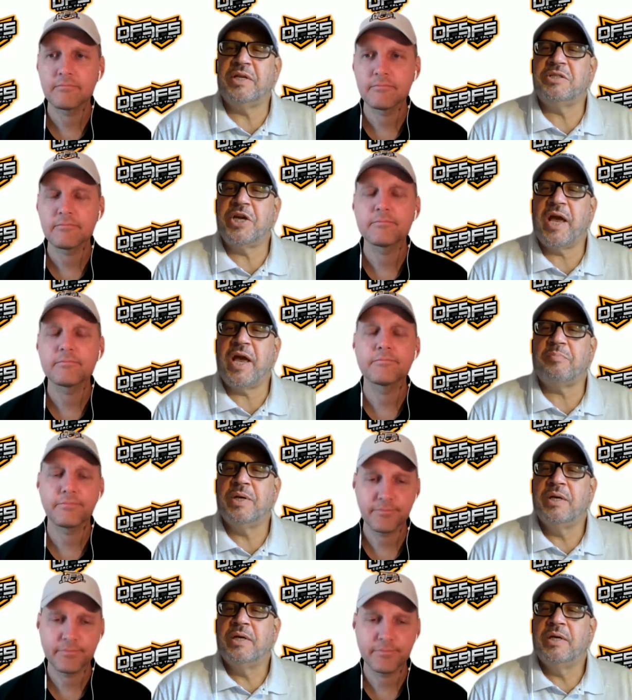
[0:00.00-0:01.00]
Speaker 1: defending
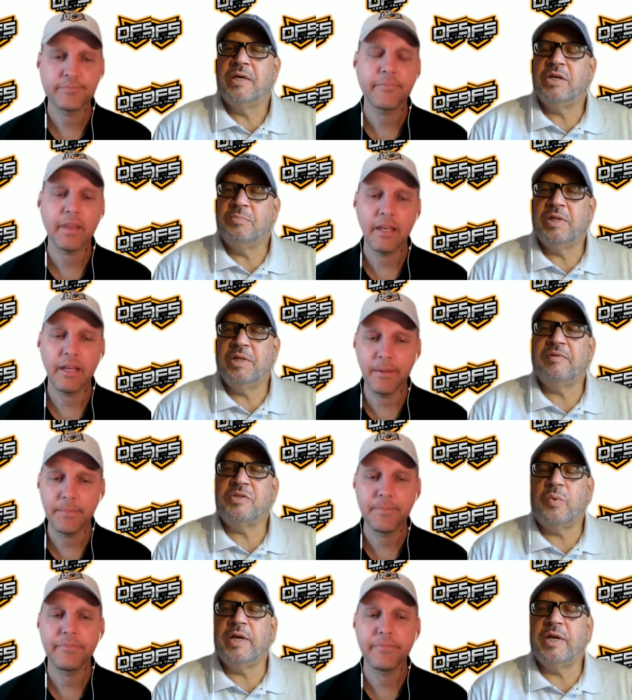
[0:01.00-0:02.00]
champ. Can you
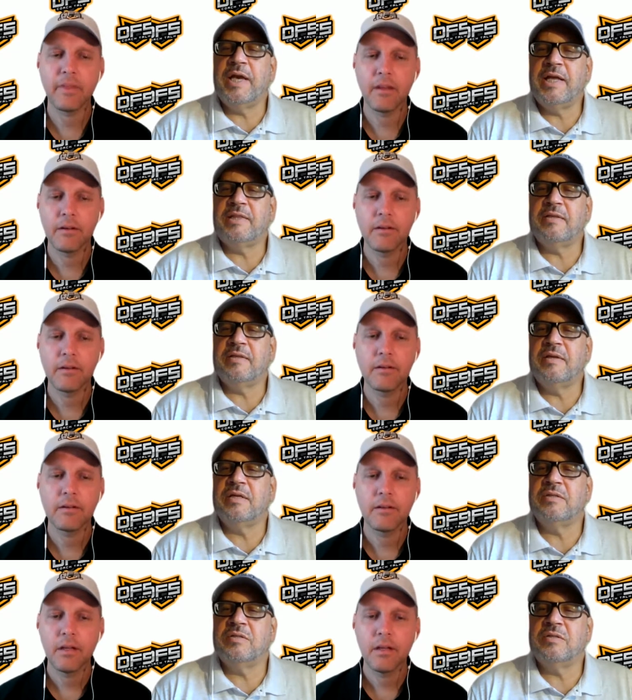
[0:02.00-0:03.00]
believe yep. he's 28th
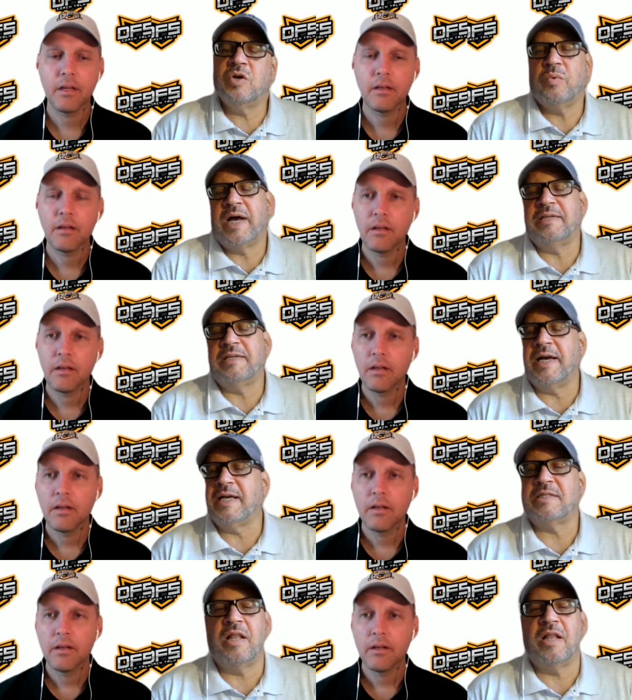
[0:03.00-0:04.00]
in total?
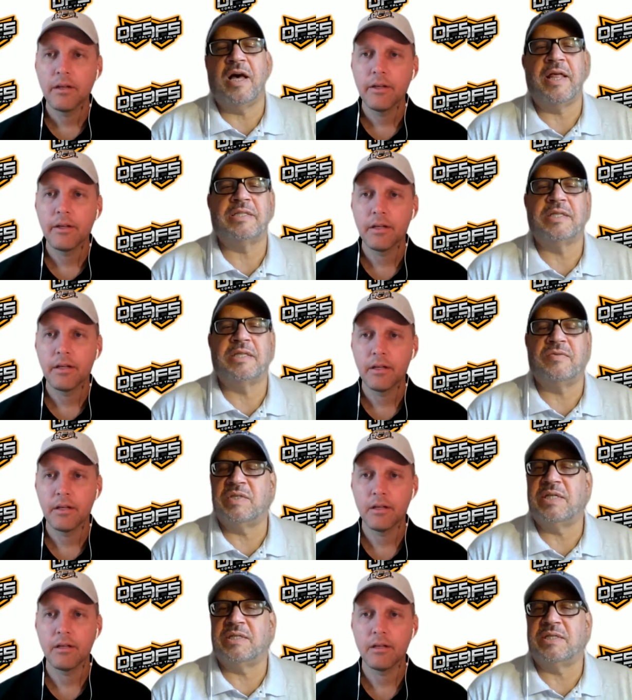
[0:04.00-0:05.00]
I, I guess a lot of that's
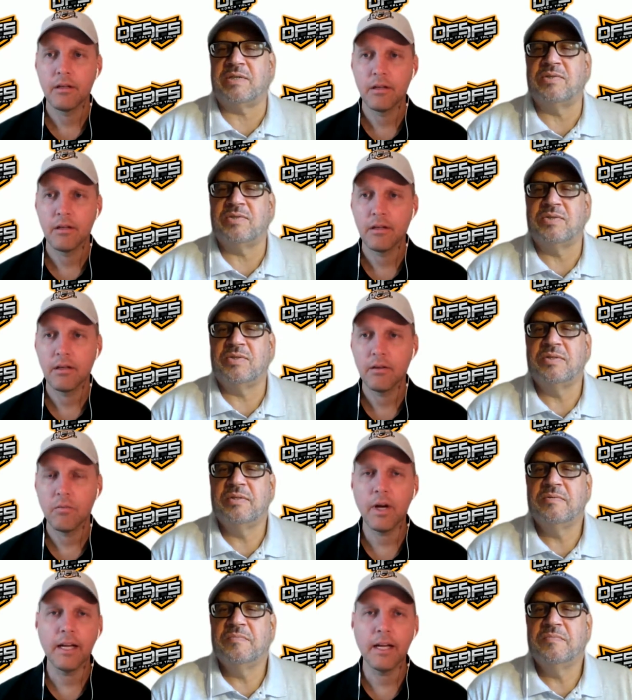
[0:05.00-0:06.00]
because of his distance.
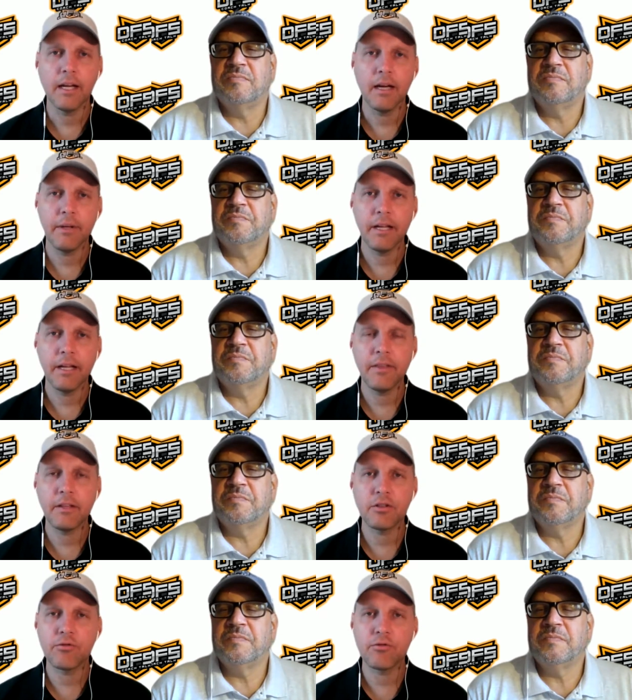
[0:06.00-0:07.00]
Speaker 2: Right. I mean, I
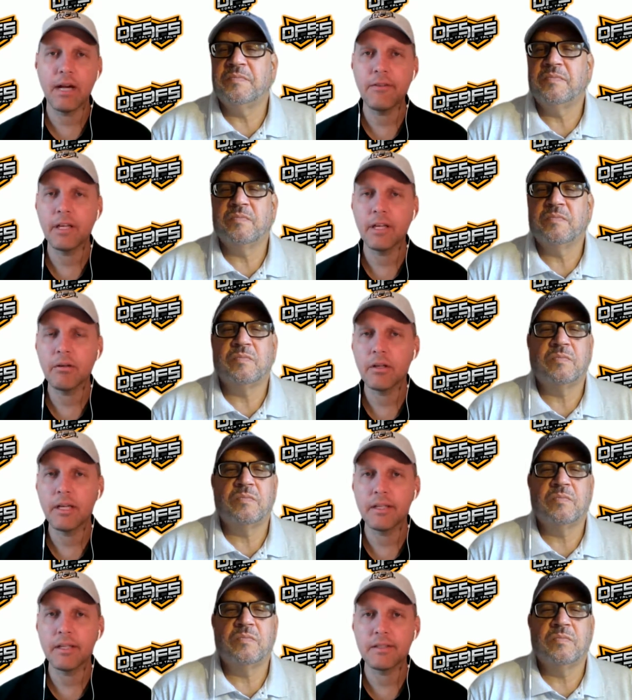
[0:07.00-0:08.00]
think the
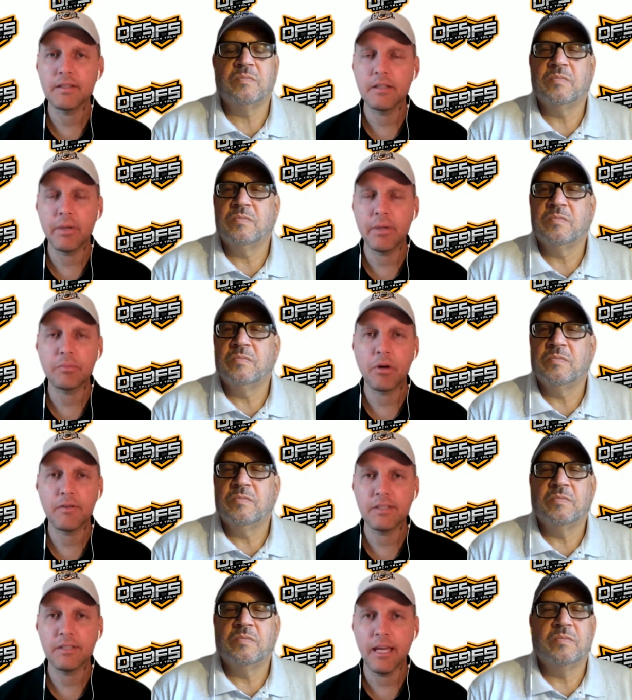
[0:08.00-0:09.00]
driving is the
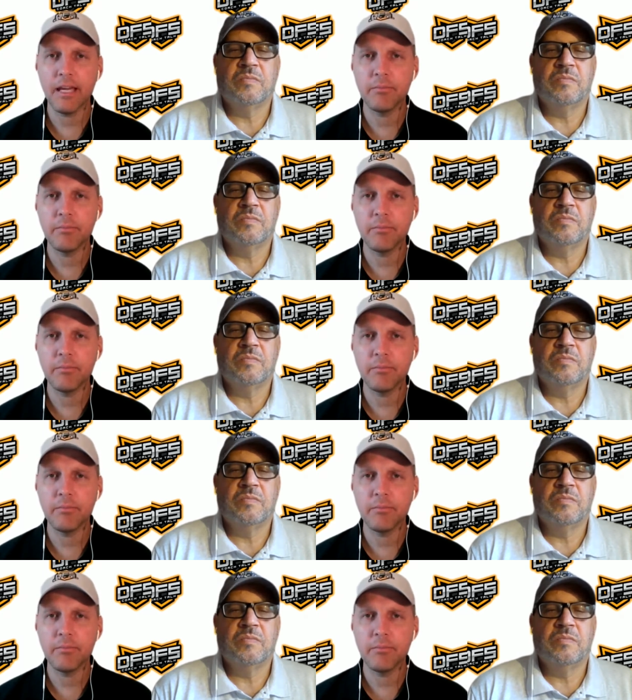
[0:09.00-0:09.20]
best part of his